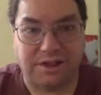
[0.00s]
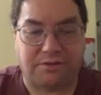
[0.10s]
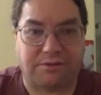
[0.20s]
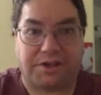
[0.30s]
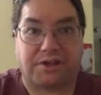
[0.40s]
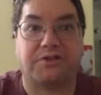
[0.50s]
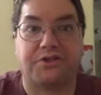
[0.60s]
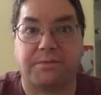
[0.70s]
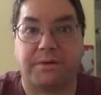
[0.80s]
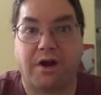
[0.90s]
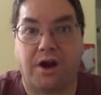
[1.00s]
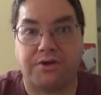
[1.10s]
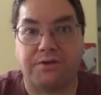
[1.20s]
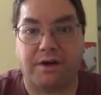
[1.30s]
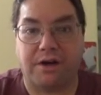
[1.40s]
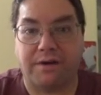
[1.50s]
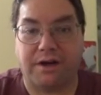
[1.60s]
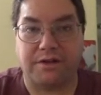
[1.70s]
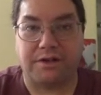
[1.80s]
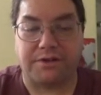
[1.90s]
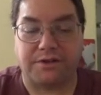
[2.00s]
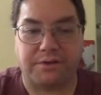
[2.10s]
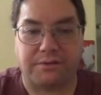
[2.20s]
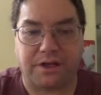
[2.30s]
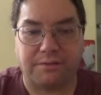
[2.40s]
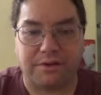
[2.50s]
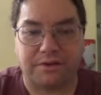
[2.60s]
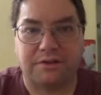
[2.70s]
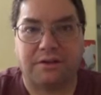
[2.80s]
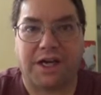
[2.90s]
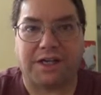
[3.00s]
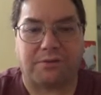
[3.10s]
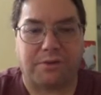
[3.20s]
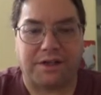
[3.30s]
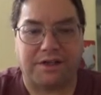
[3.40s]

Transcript: regular consumer model should probably be up next year sometime, but I can wait.